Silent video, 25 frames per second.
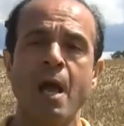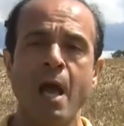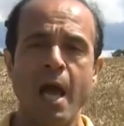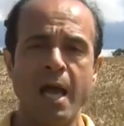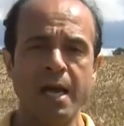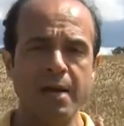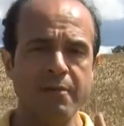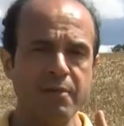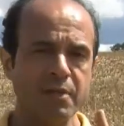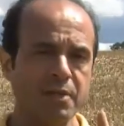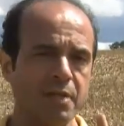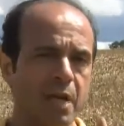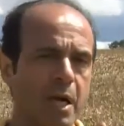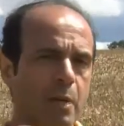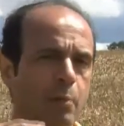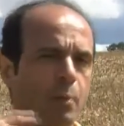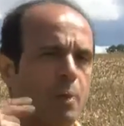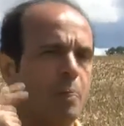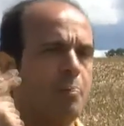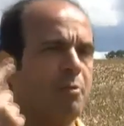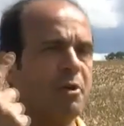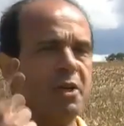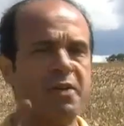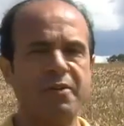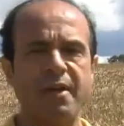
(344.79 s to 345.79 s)
And every time
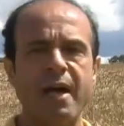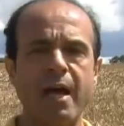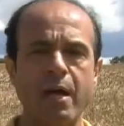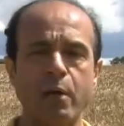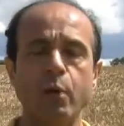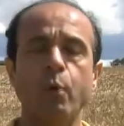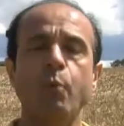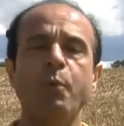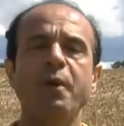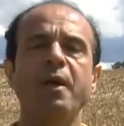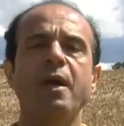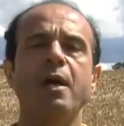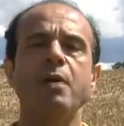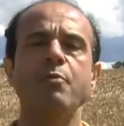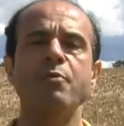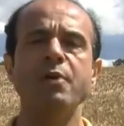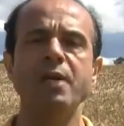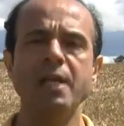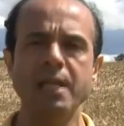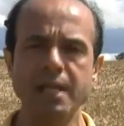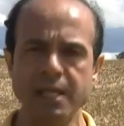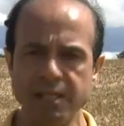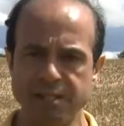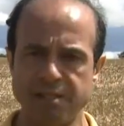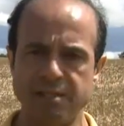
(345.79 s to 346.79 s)
we breathe out, we are
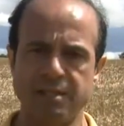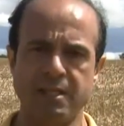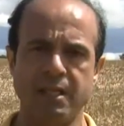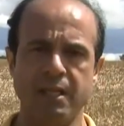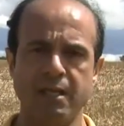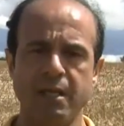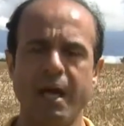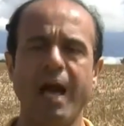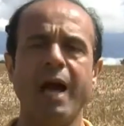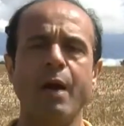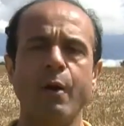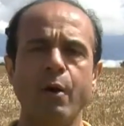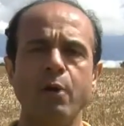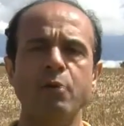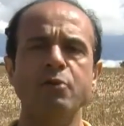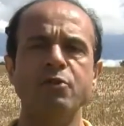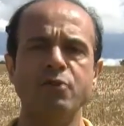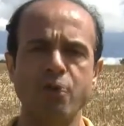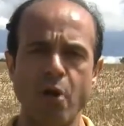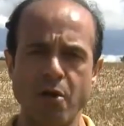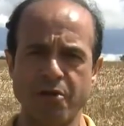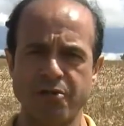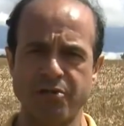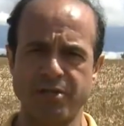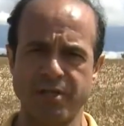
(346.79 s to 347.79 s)
releasing our own
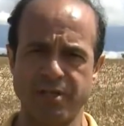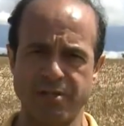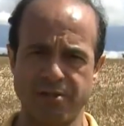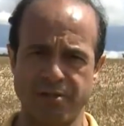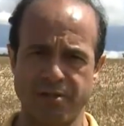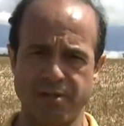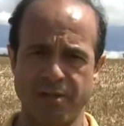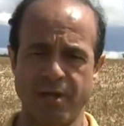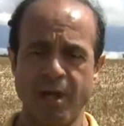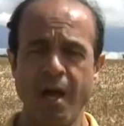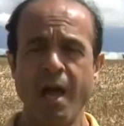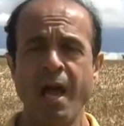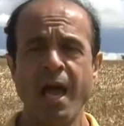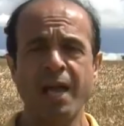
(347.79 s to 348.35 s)
toxins.